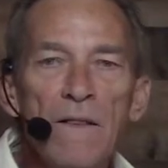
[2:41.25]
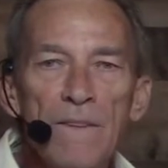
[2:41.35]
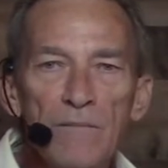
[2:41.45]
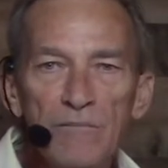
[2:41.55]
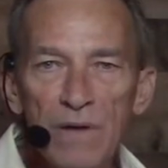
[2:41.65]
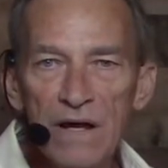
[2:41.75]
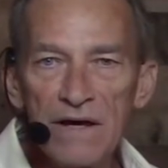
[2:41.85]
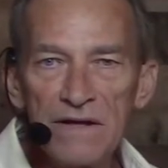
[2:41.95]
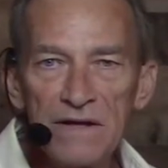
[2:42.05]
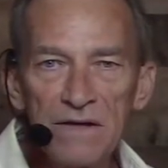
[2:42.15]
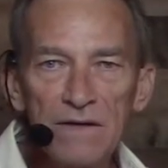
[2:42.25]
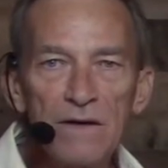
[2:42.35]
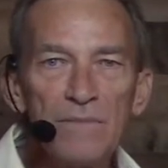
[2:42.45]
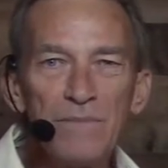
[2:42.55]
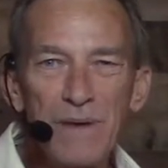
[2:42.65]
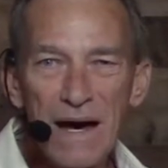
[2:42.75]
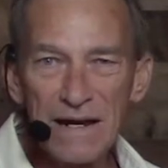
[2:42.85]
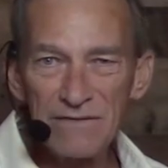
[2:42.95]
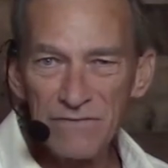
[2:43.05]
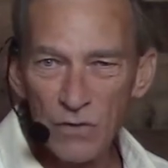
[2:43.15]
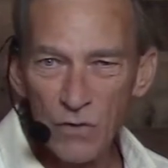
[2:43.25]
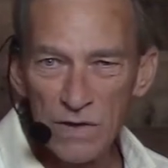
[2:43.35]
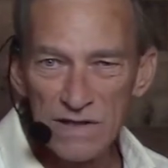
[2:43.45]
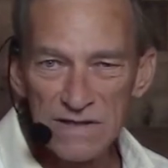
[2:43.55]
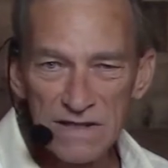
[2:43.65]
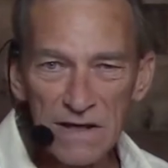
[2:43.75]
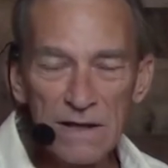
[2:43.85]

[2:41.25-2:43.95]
the blood, body fluids,